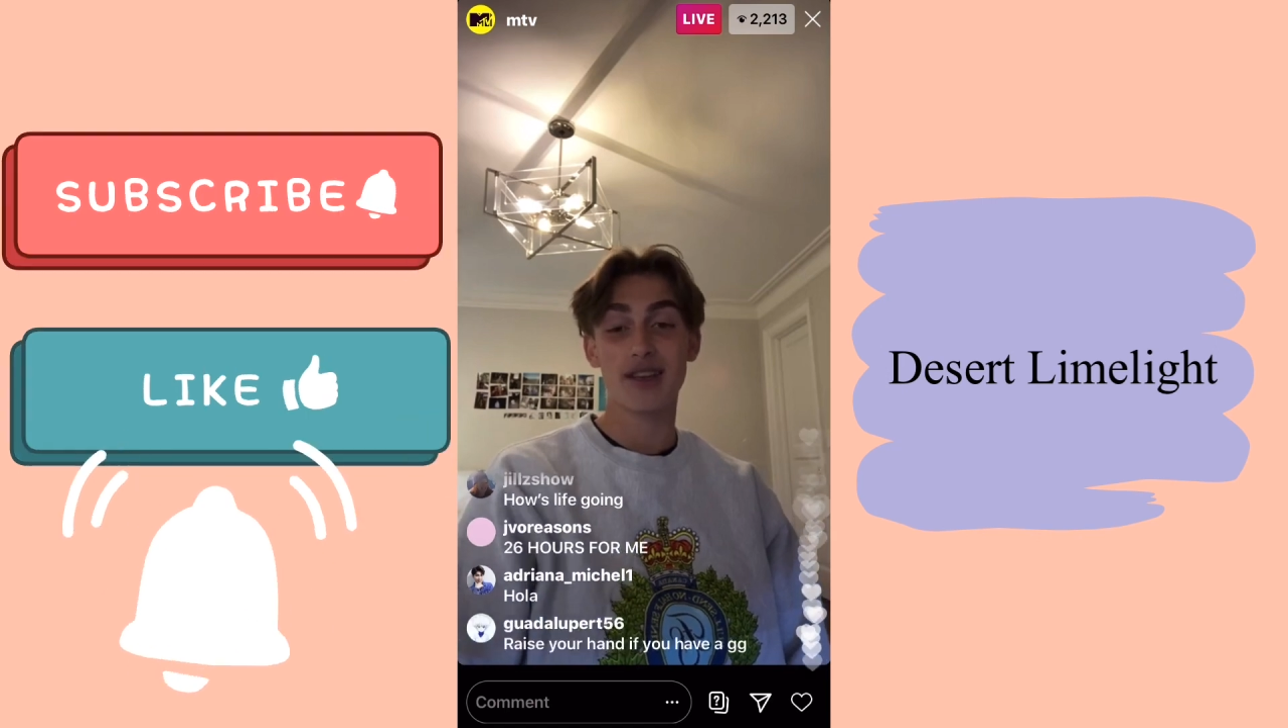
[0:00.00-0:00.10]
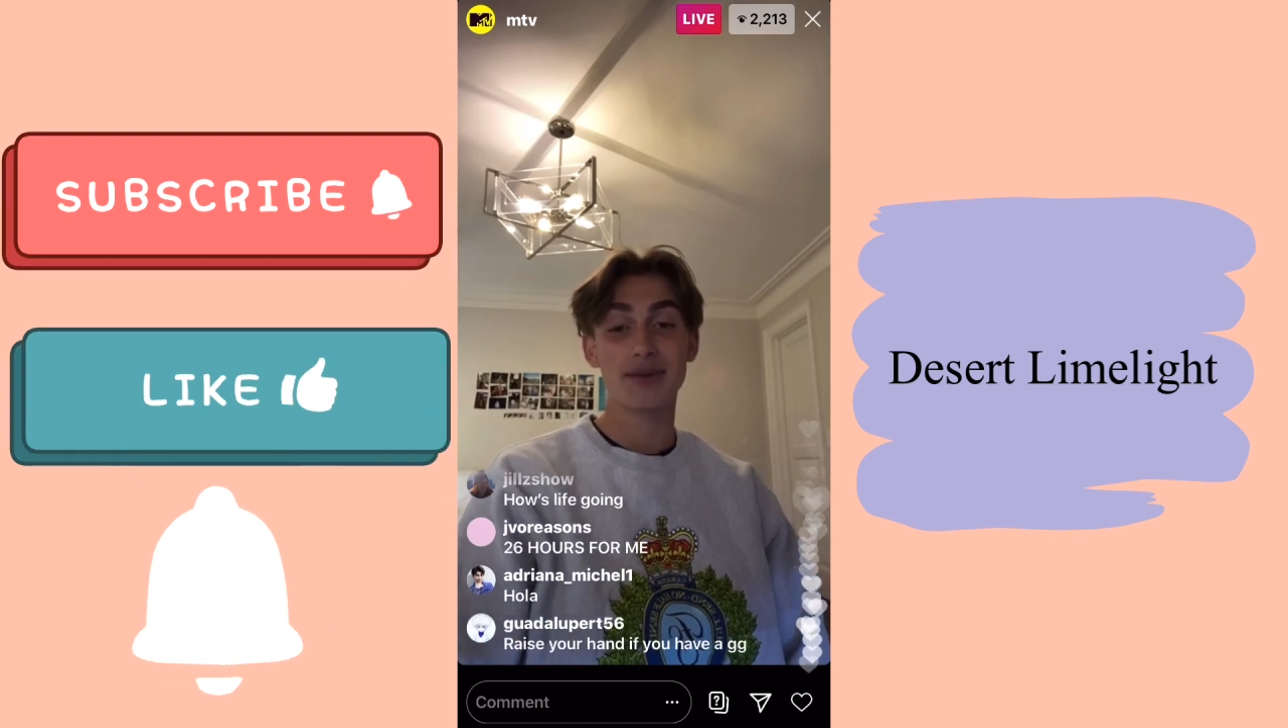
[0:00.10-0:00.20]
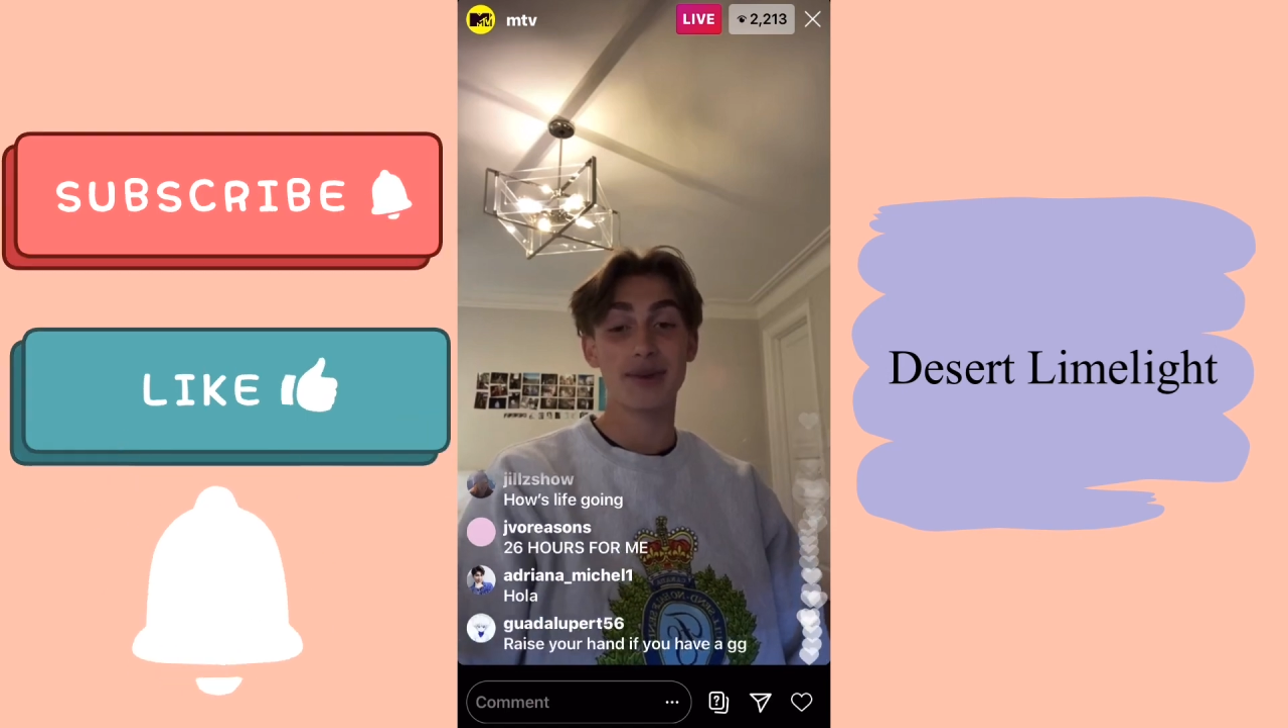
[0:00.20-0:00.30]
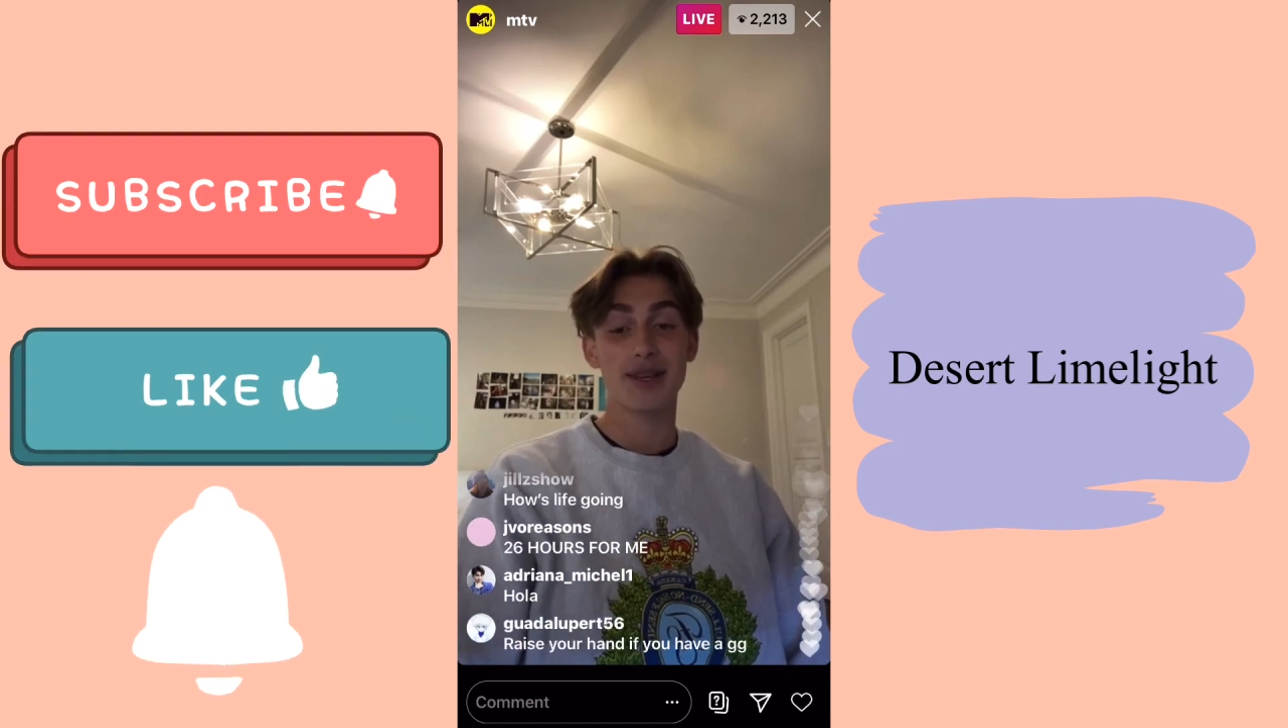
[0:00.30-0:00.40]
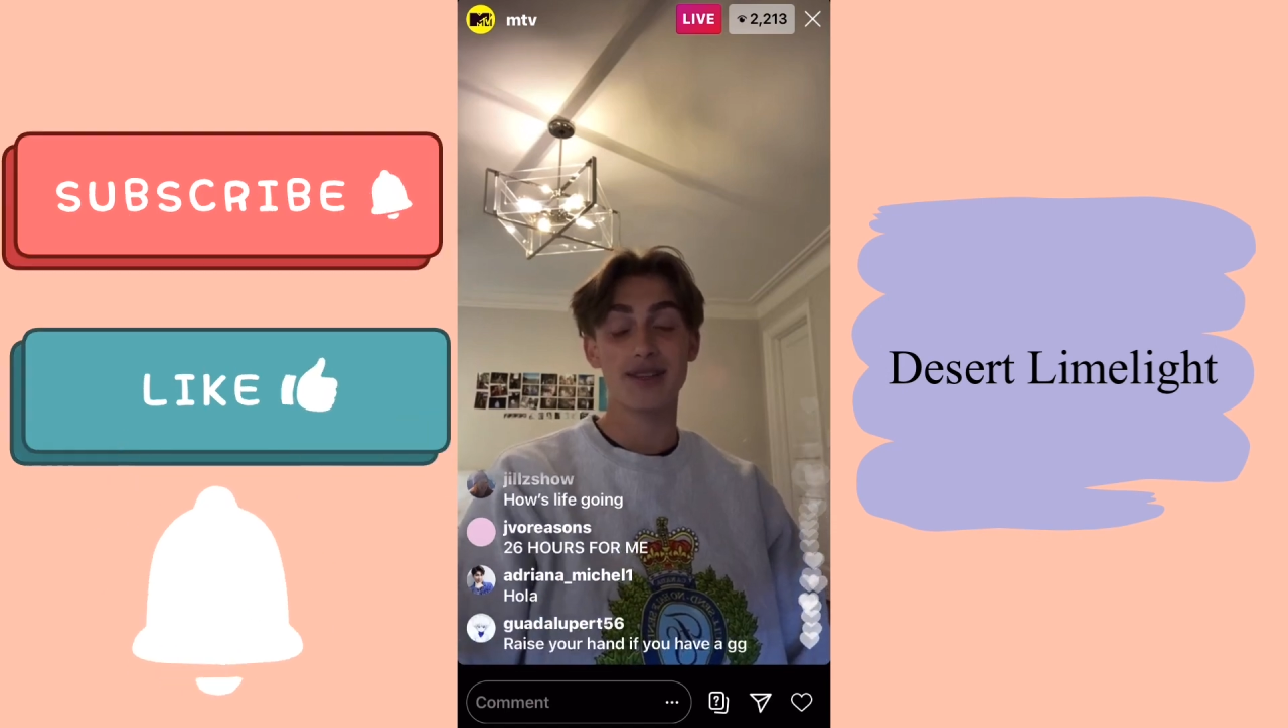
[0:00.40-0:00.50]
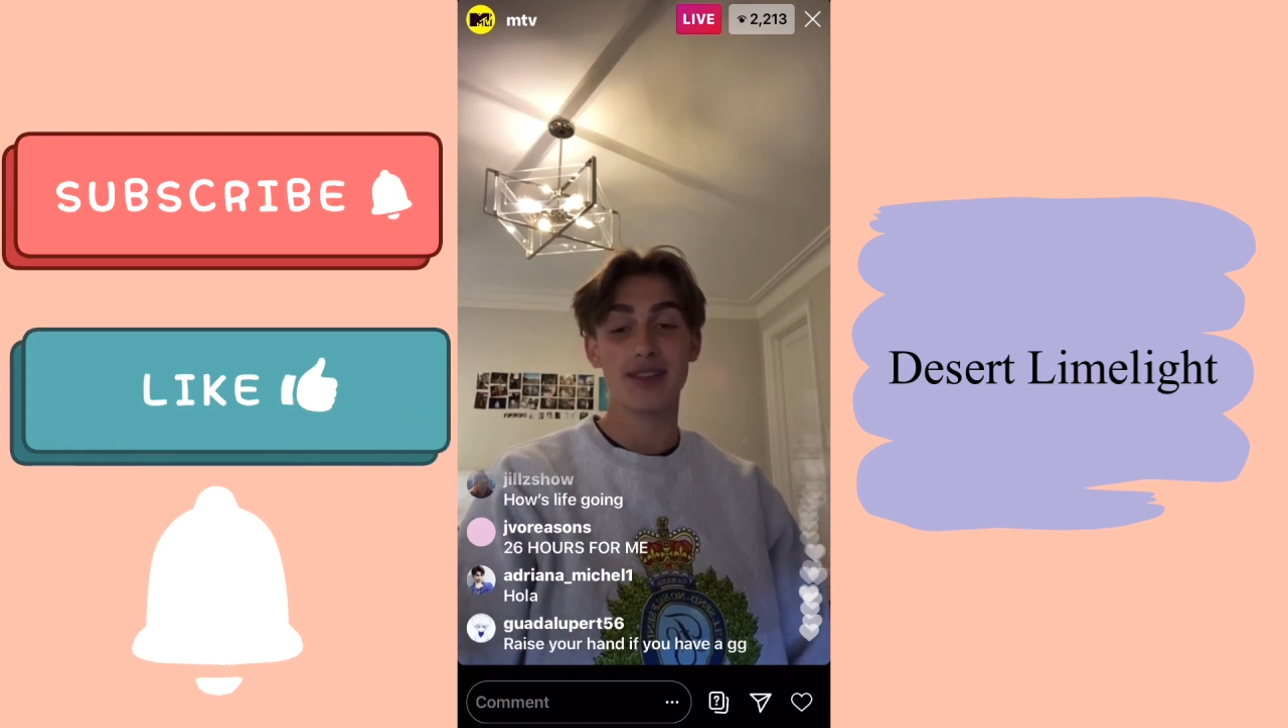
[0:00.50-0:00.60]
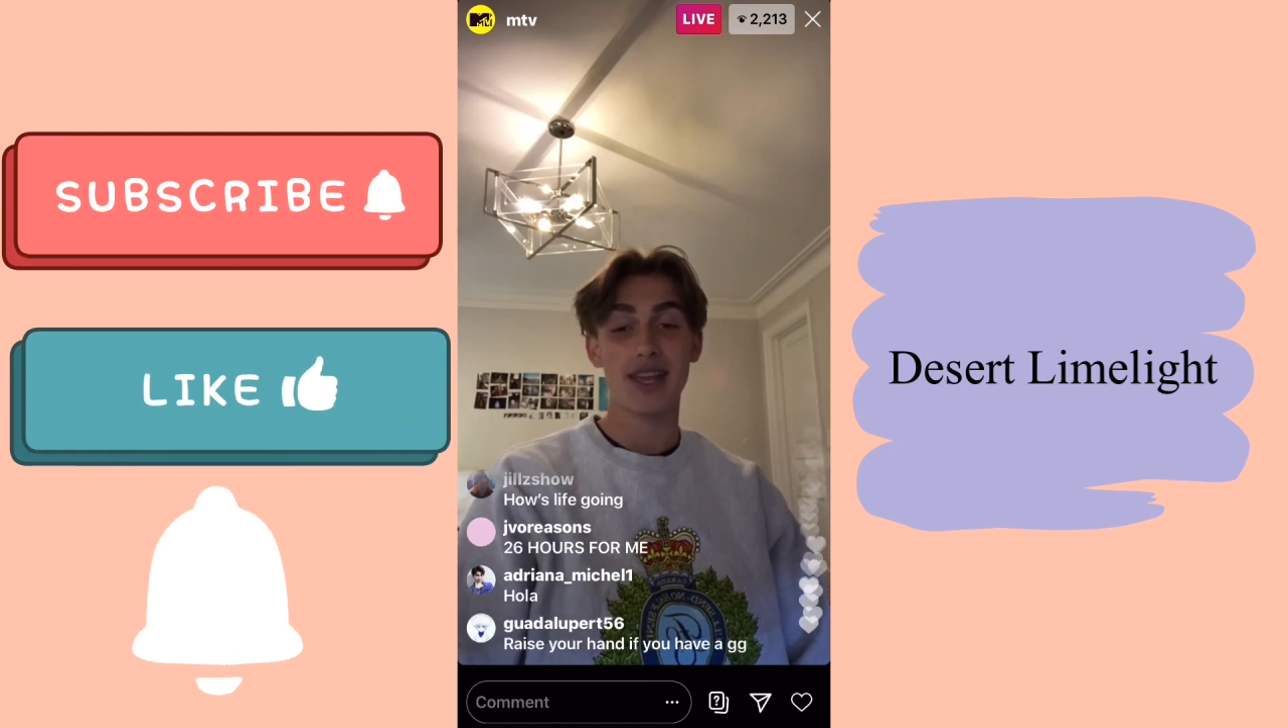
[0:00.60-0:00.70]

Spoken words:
it's because the